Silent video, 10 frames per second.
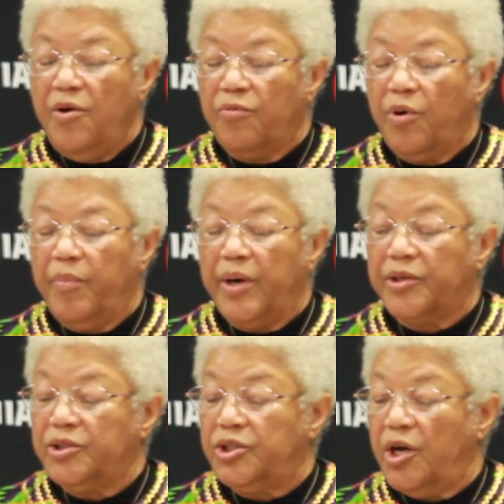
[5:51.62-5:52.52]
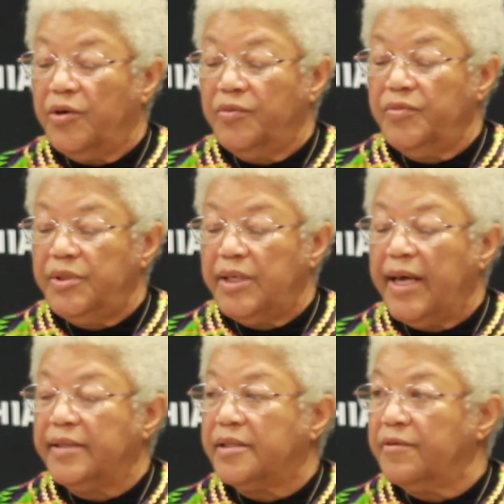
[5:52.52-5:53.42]
Roberta Jones
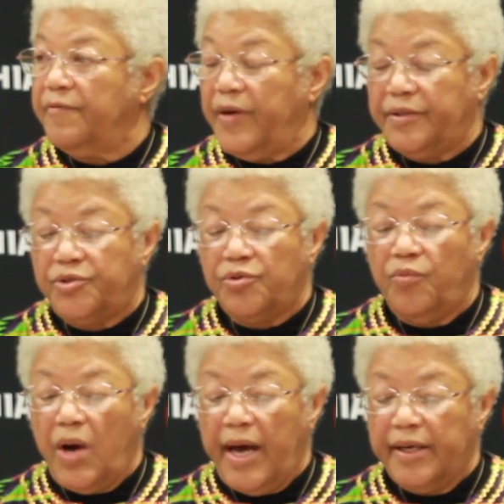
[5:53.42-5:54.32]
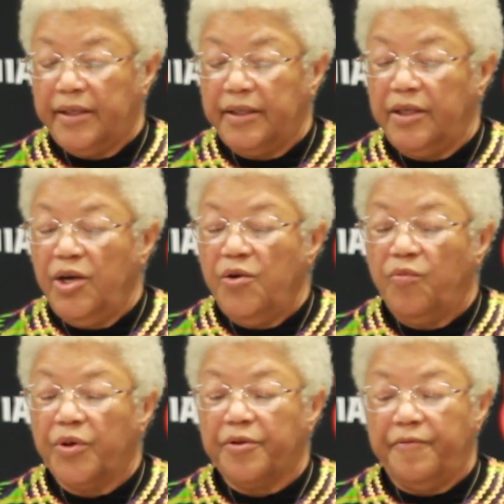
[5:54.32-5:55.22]
and Sylvester Wiley
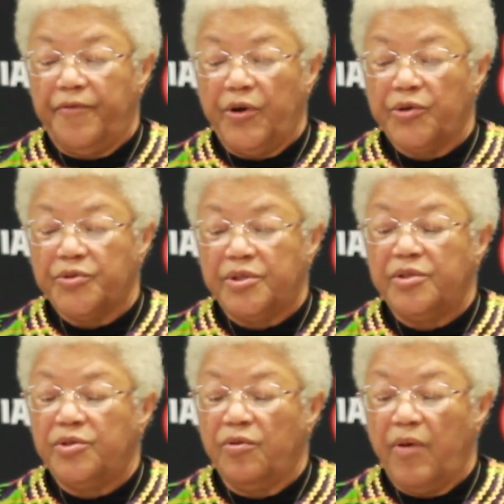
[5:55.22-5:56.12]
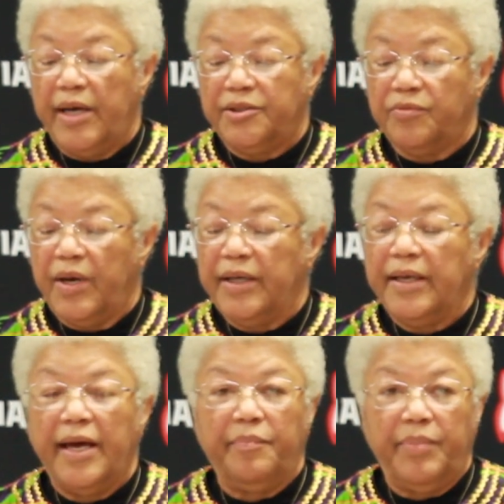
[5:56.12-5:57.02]
were the first to graduate
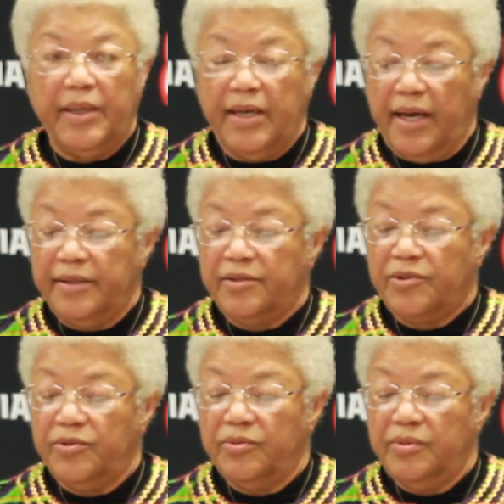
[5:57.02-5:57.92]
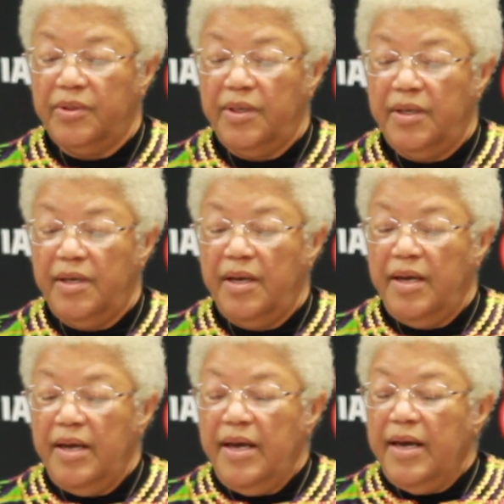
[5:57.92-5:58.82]
at Peake High School.
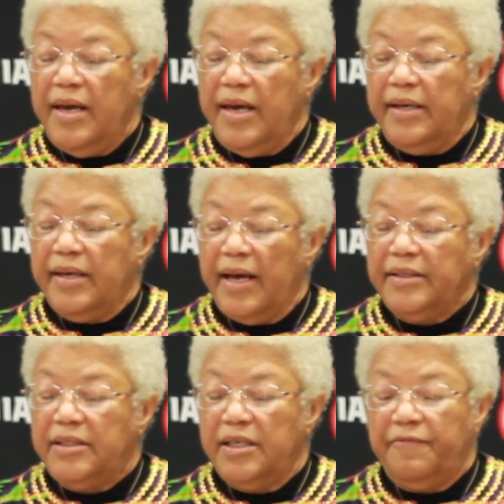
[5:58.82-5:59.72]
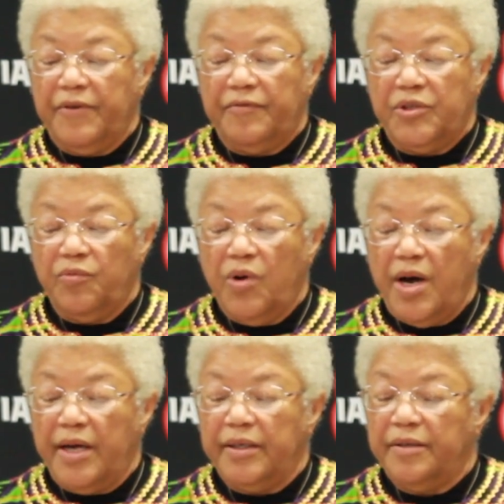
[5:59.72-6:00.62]
In
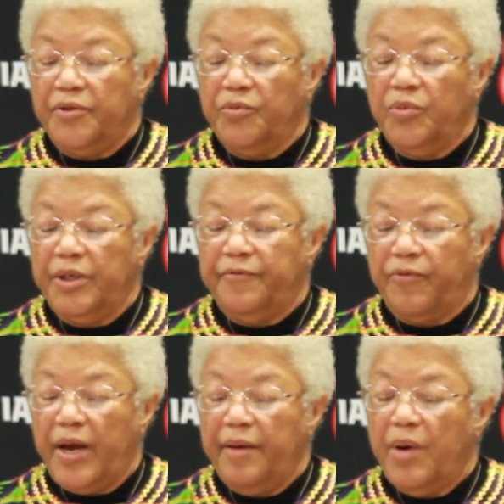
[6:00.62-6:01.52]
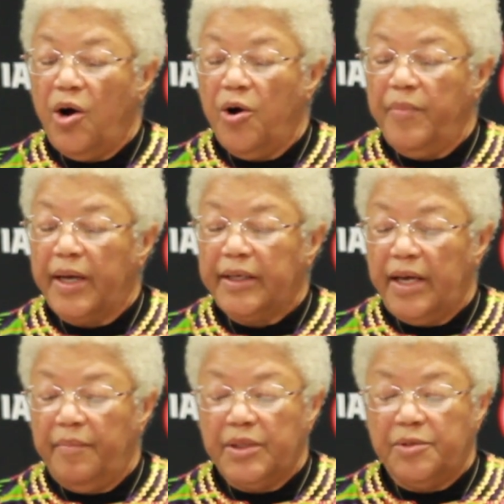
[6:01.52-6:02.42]
1951, the wood frame home
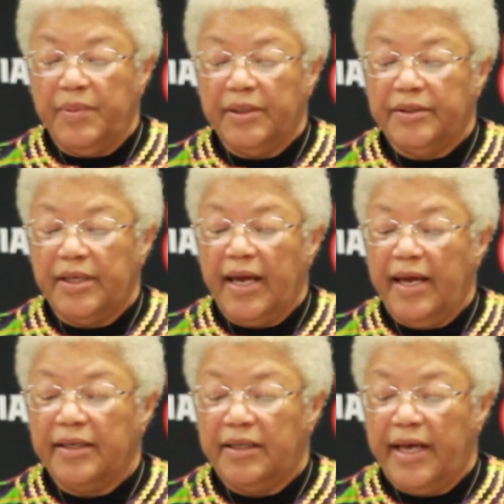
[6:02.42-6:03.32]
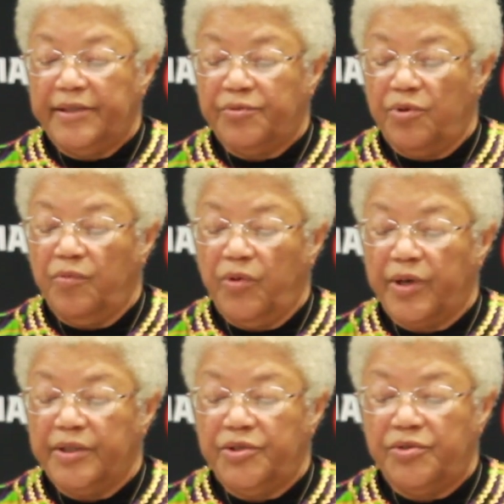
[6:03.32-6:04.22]
economics building classroom were
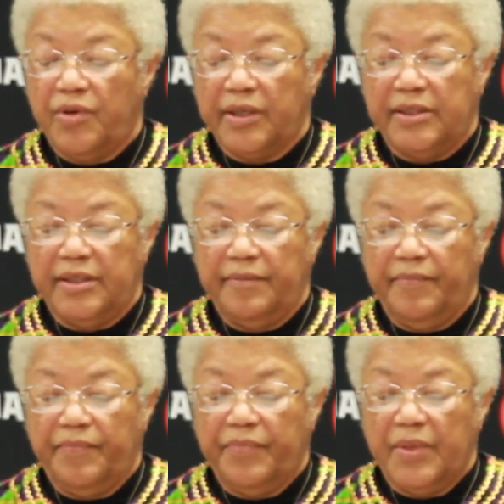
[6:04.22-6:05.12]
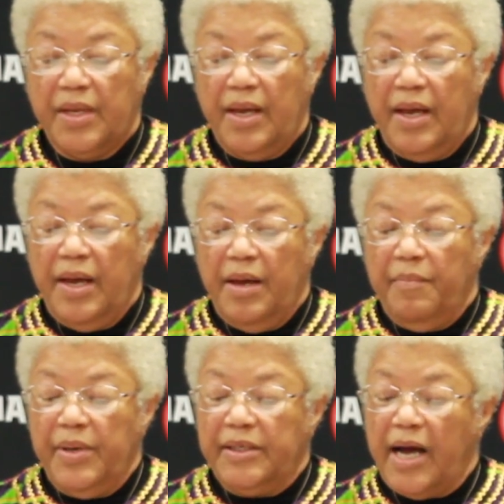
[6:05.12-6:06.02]
constructed.
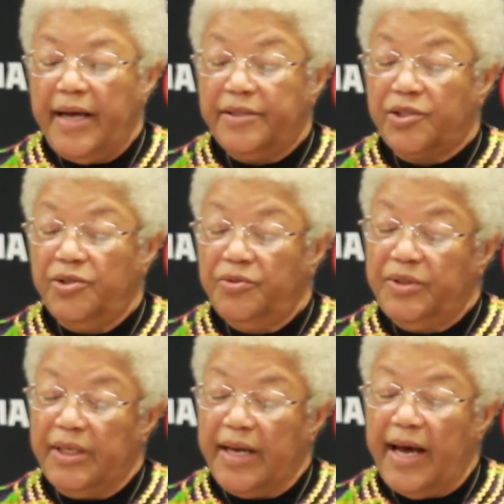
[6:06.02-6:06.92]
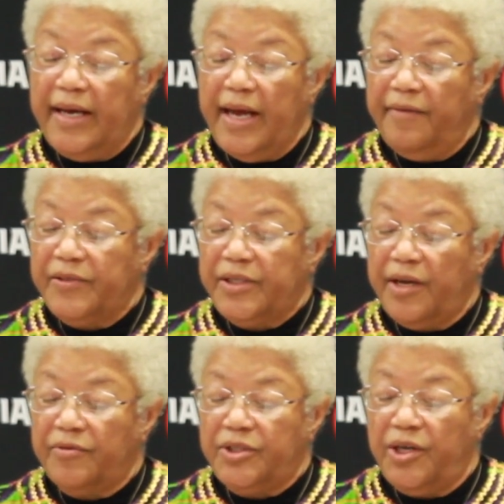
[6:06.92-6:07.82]
Peake High School did not have a
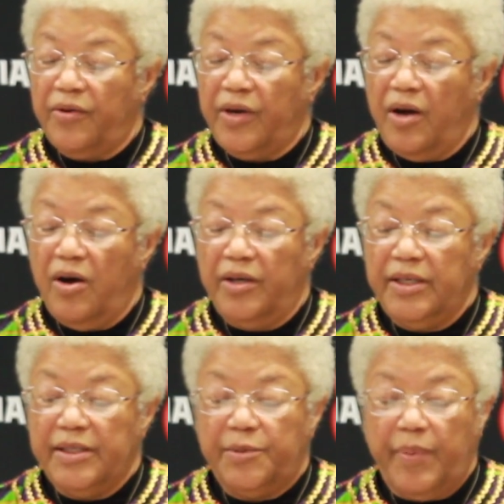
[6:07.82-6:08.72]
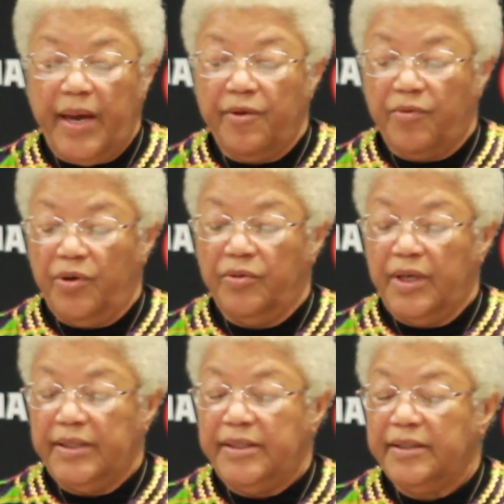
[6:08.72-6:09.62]
secretary on its payroll
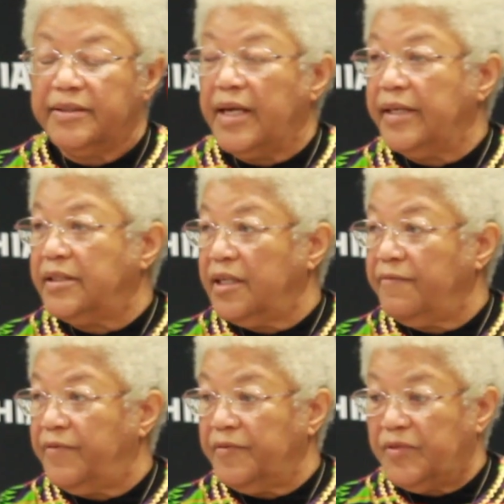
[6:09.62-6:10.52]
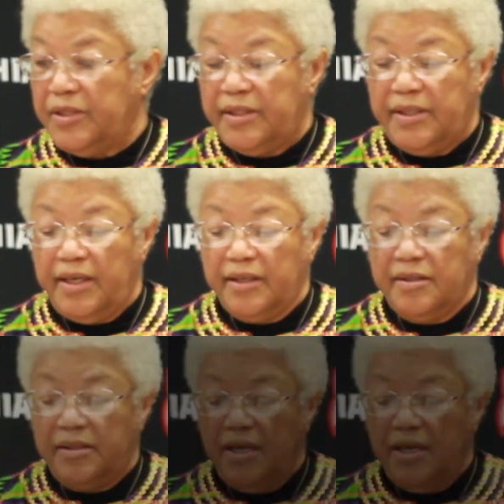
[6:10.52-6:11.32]
until 1956,